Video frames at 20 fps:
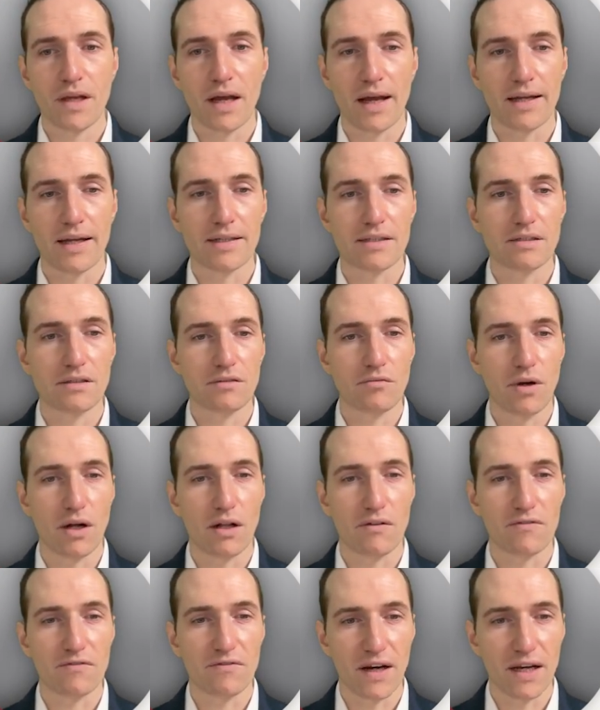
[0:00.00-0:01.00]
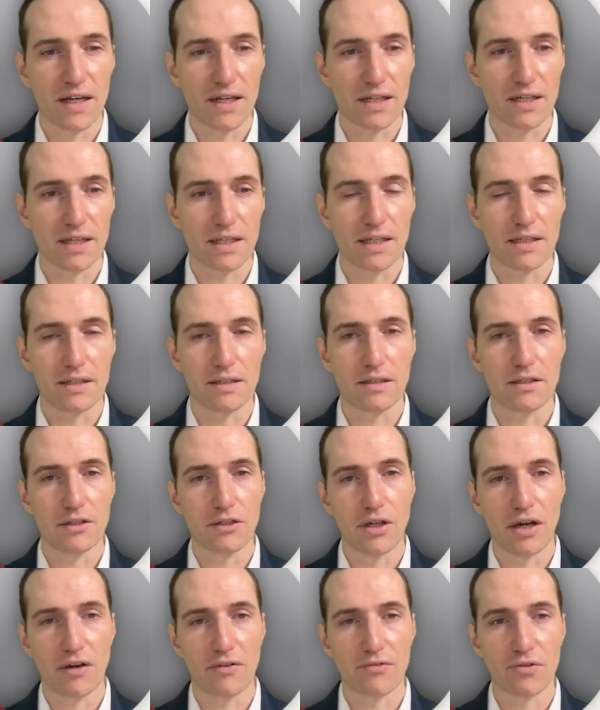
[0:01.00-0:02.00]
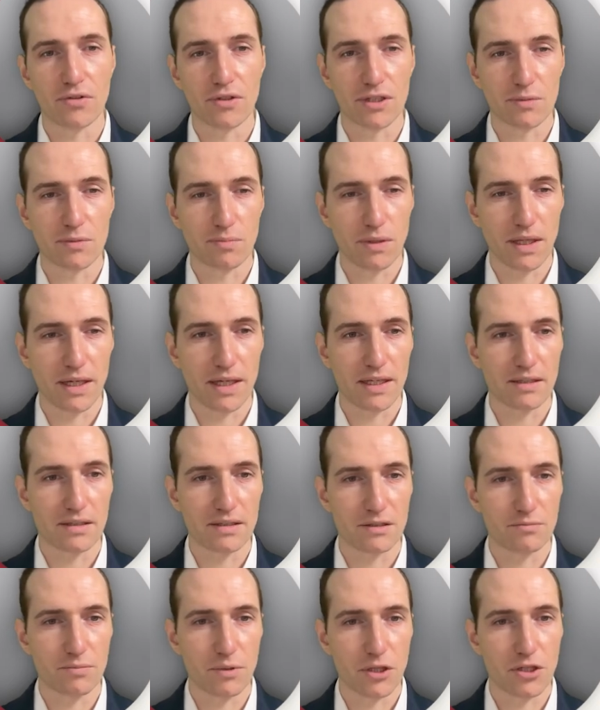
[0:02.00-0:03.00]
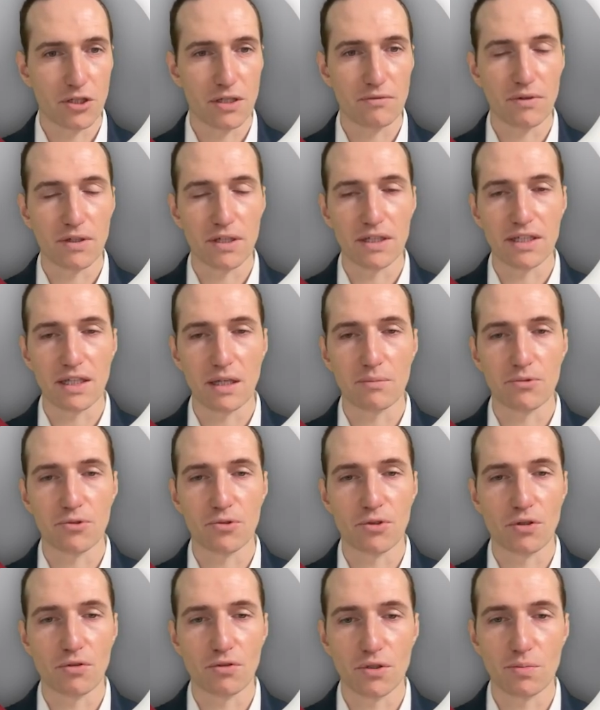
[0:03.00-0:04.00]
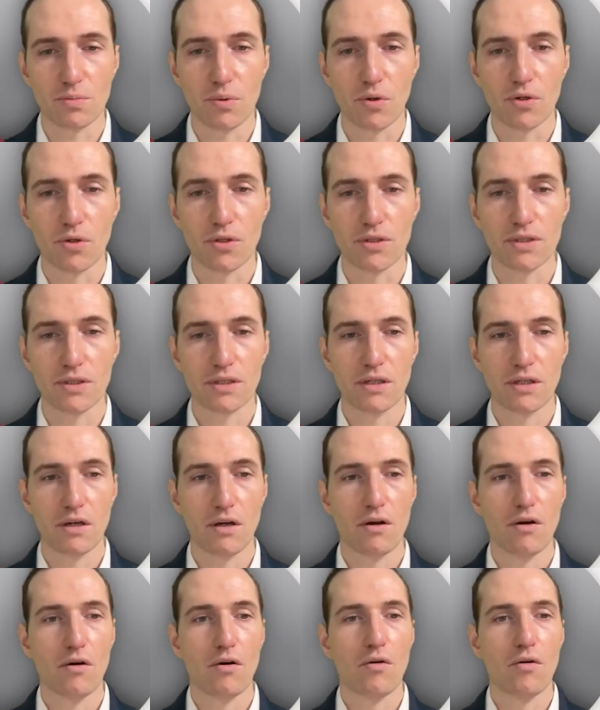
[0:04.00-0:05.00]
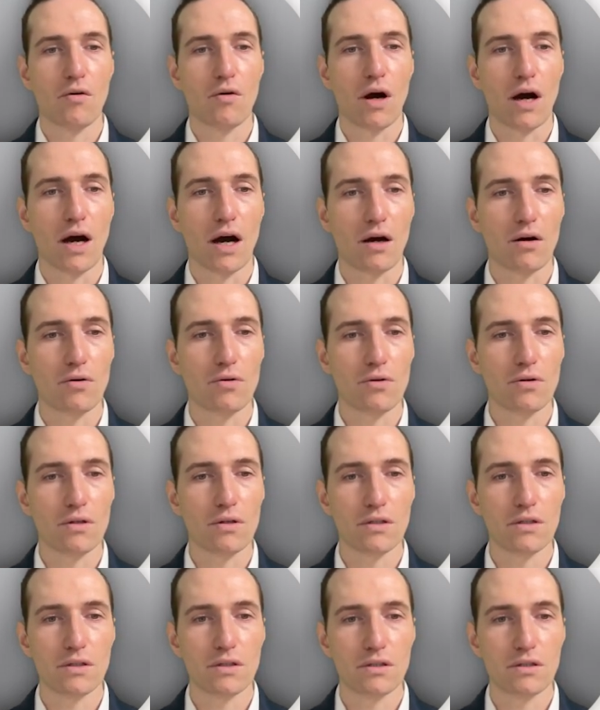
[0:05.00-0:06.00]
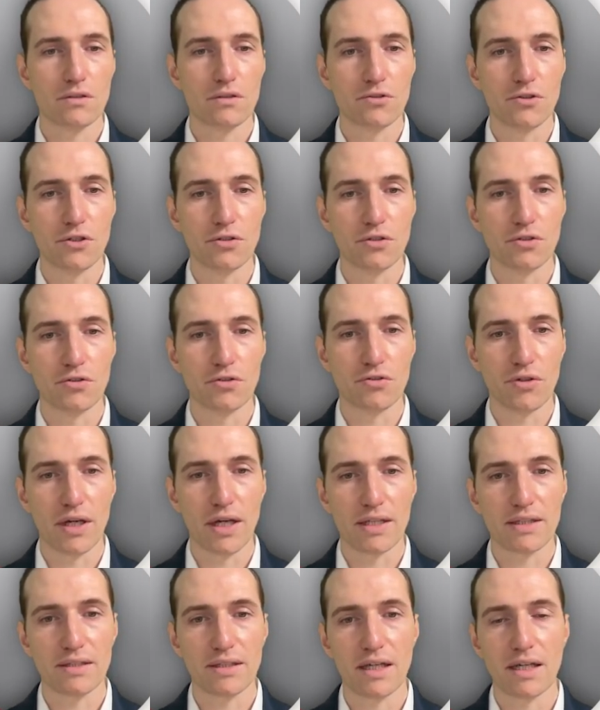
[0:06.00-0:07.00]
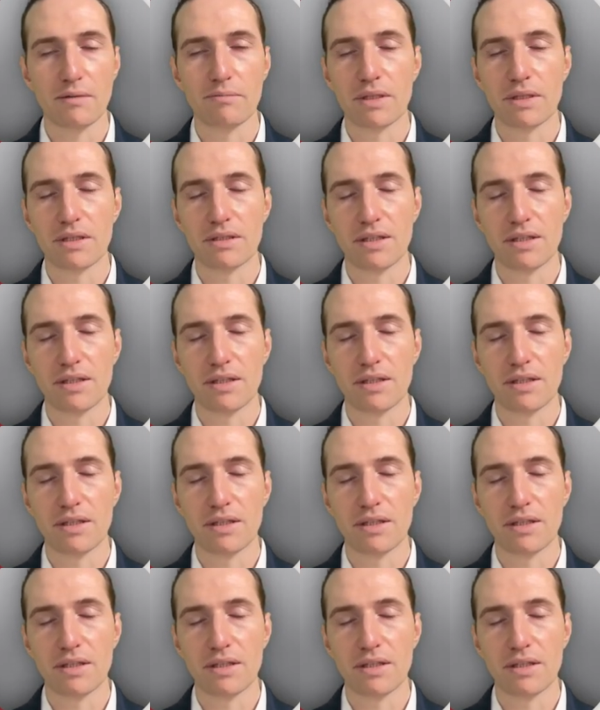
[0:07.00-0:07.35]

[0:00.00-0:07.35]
And well, finally, you have to explain, especially when it comes to those points, how do you create and